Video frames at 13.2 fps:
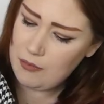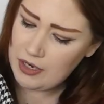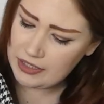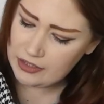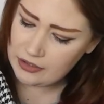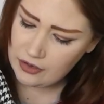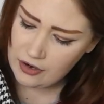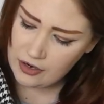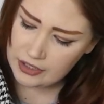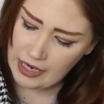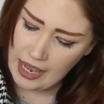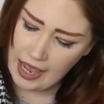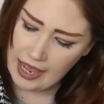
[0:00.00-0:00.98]
my
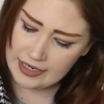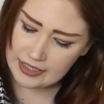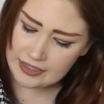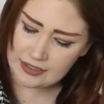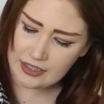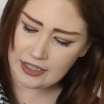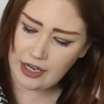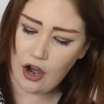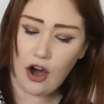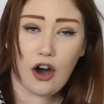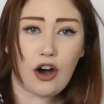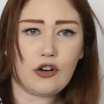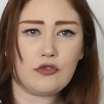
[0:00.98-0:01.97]
god. And it is like a
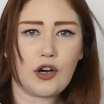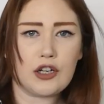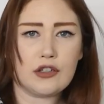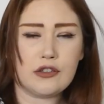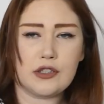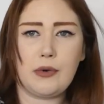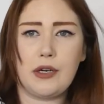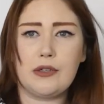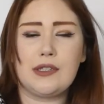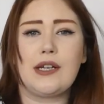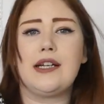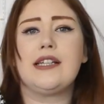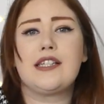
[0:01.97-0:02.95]
half collar as well,
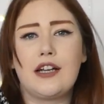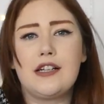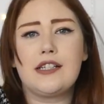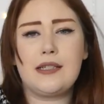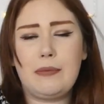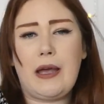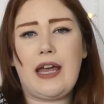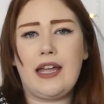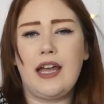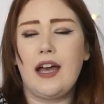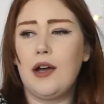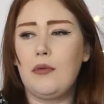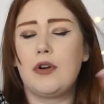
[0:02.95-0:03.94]
so it's going to be
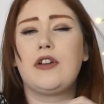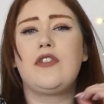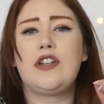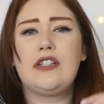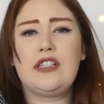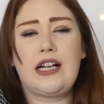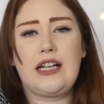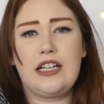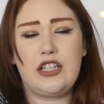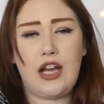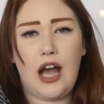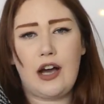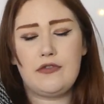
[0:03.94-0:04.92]
one of those jackets
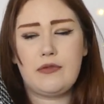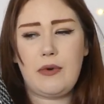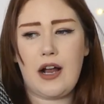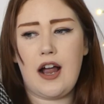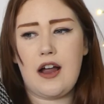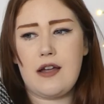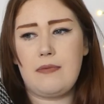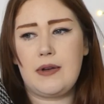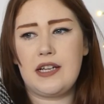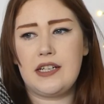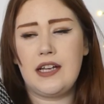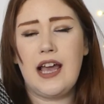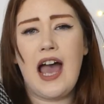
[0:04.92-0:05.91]
you have to wear
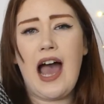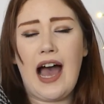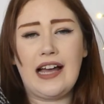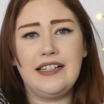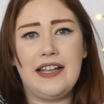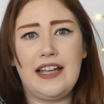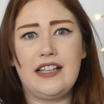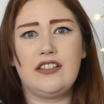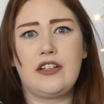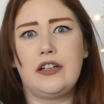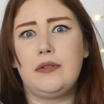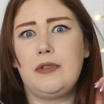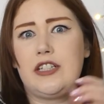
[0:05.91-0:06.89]
open and it is
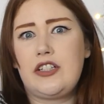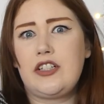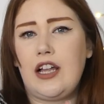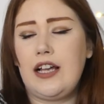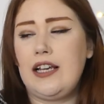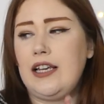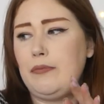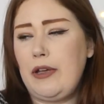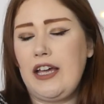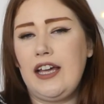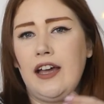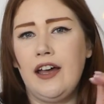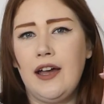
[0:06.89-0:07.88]
going to be slightly
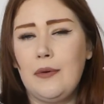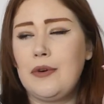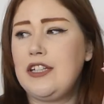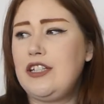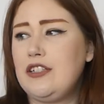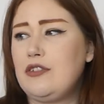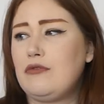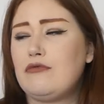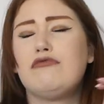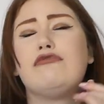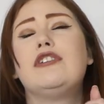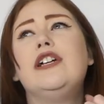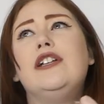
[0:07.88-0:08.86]
big, which is
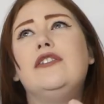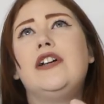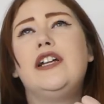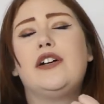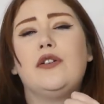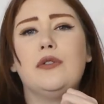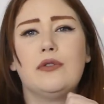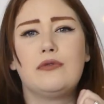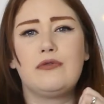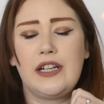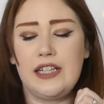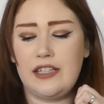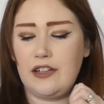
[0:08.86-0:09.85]
really, really cool.
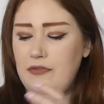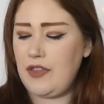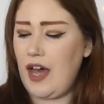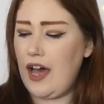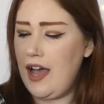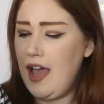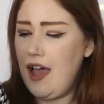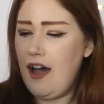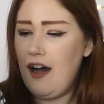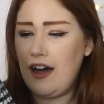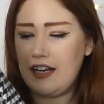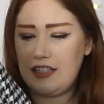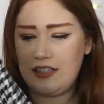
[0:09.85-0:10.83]
Really love that.
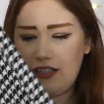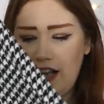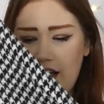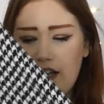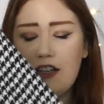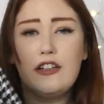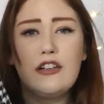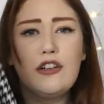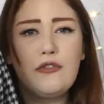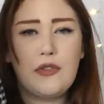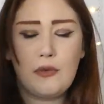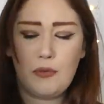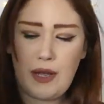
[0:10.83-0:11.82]
I just, I
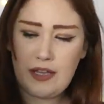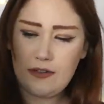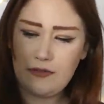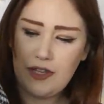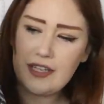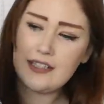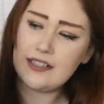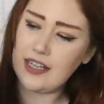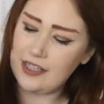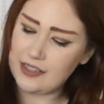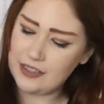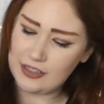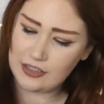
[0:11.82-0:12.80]
love the weight of this. It
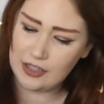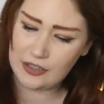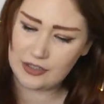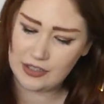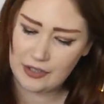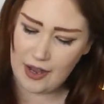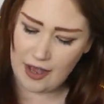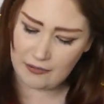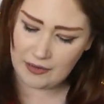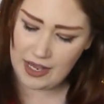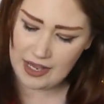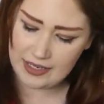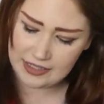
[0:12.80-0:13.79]
is so, so
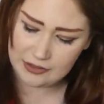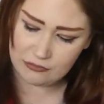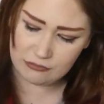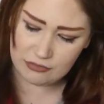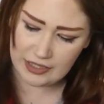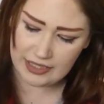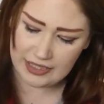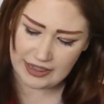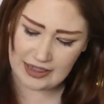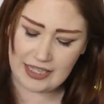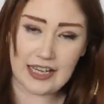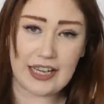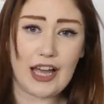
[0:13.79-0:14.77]
heavy and it is really
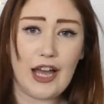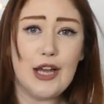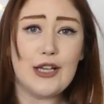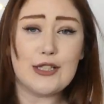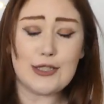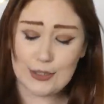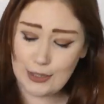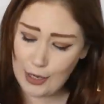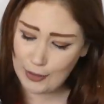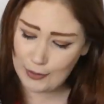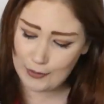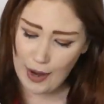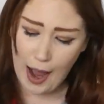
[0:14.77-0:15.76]
thick.
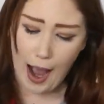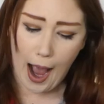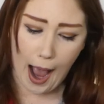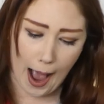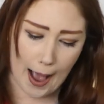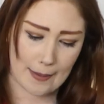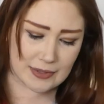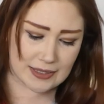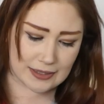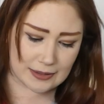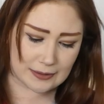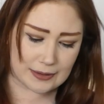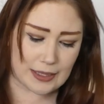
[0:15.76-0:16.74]
So,
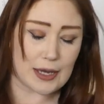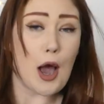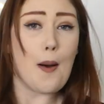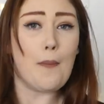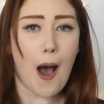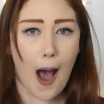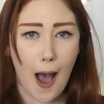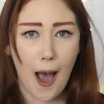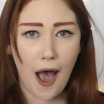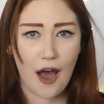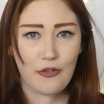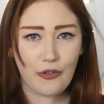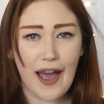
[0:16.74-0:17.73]
absolutely
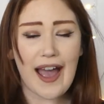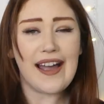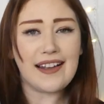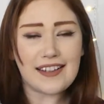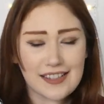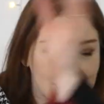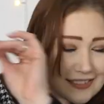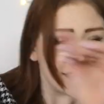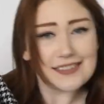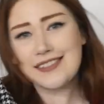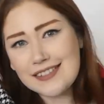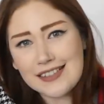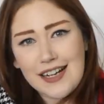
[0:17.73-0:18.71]
perfect
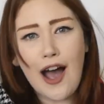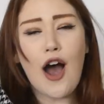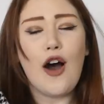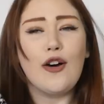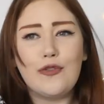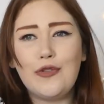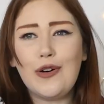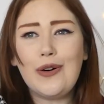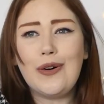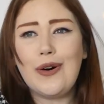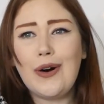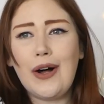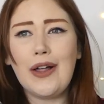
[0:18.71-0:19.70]

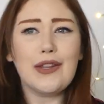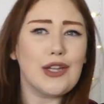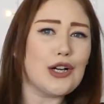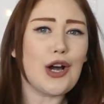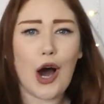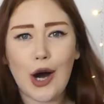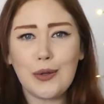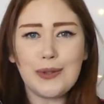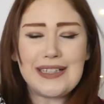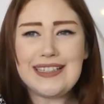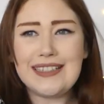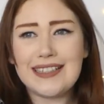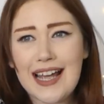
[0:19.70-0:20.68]
for the
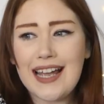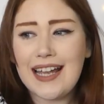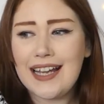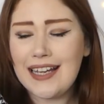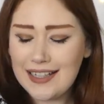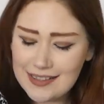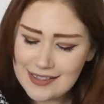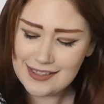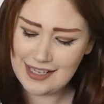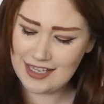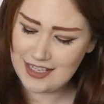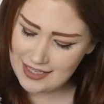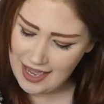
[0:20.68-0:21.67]
colder days.
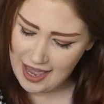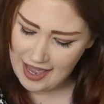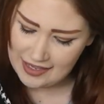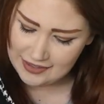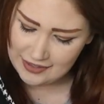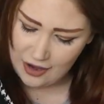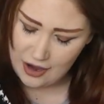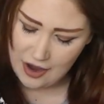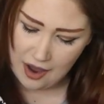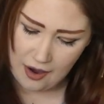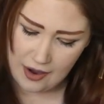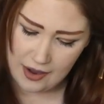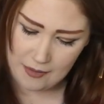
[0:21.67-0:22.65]
Yes, I,
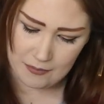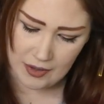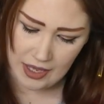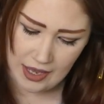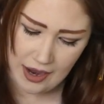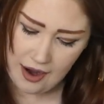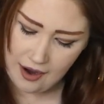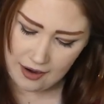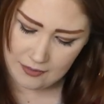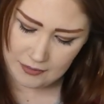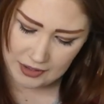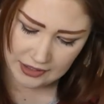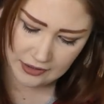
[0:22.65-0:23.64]
I am,
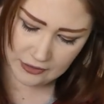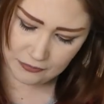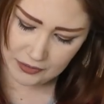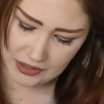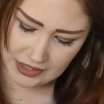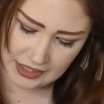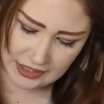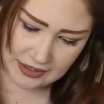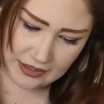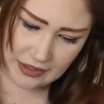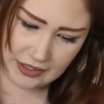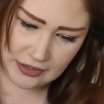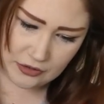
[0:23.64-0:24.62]
I'm in love with this.
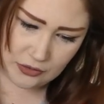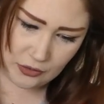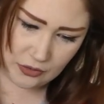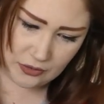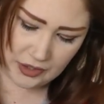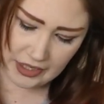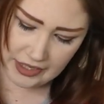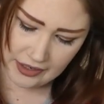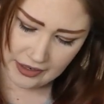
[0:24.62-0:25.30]
I adore it.